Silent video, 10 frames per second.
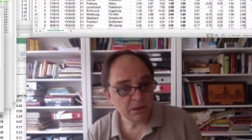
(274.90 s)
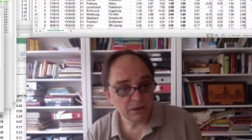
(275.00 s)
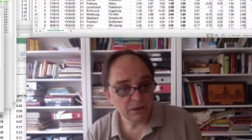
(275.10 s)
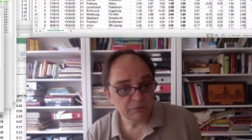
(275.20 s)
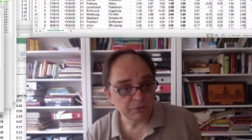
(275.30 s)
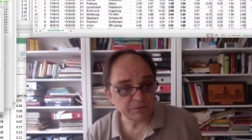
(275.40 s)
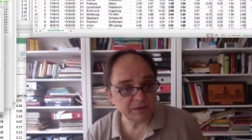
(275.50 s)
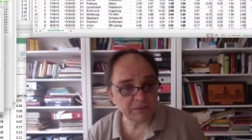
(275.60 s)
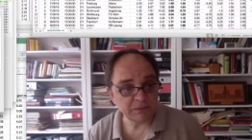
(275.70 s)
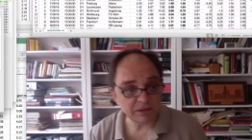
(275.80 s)
Of course,
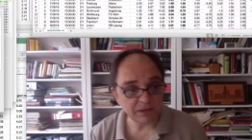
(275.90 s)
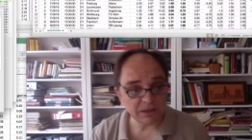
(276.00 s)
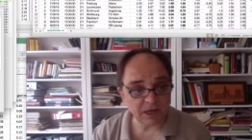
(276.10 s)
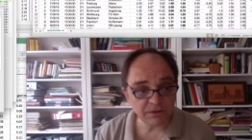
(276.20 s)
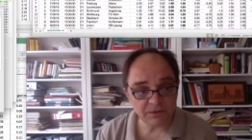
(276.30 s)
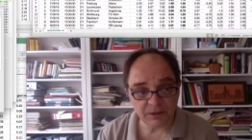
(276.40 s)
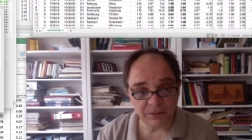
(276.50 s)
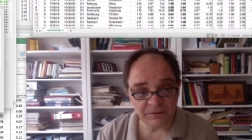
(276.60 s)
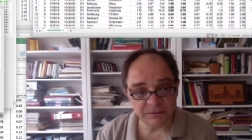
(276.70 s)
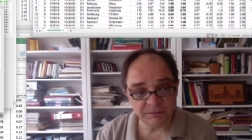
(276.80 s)
anyone can argue about
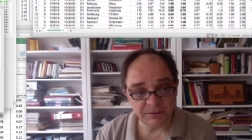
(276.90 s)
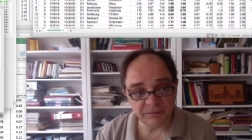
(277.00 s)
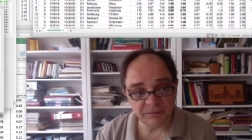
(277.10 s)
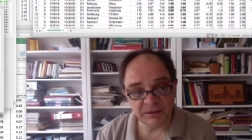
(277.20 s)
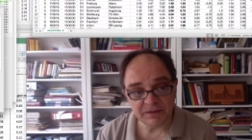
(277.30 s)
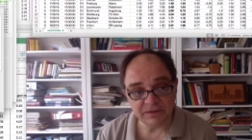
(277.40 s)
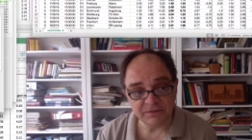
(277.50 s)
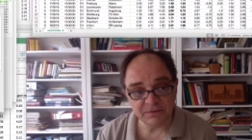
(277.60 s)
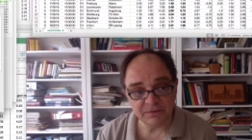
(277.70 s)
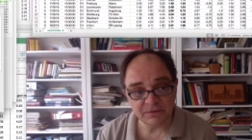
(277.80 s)
that, but it leads to
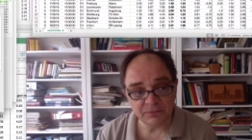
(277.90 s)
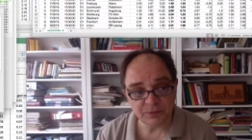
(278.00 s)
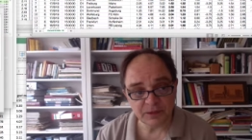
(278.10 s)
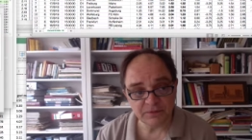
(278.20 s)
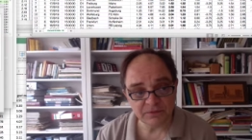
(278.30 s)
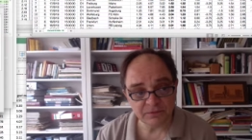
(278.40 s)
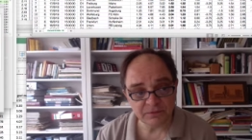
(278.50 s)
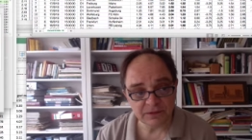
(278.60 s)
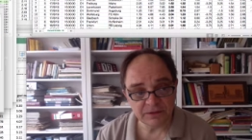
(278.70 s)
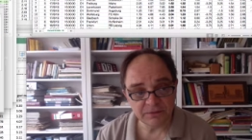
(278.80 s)
these prices, right?